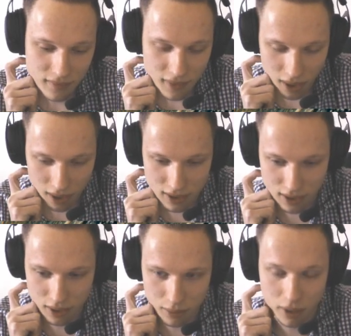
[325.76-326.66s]
Oh, that's a
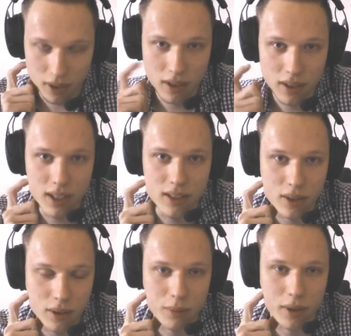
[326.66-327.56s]
good one. That's a
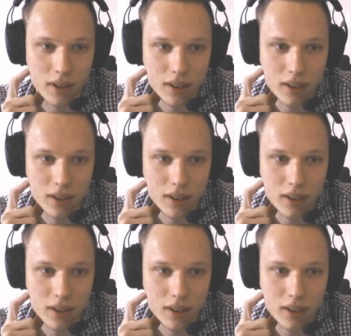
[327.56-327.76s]
good one.